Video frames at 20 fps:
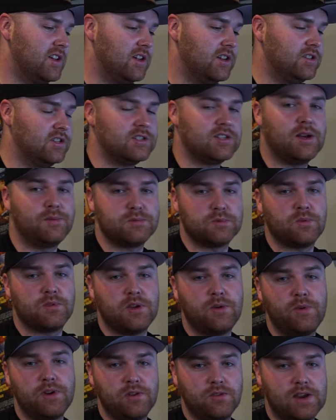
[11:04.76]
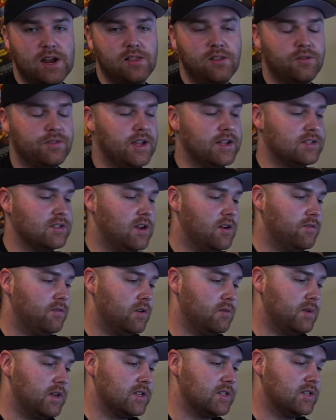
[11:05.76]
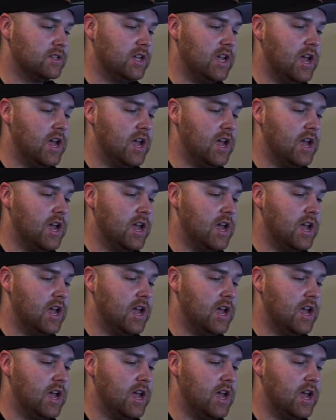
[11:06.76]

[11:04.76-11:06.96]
just comes with it when you download that software basically.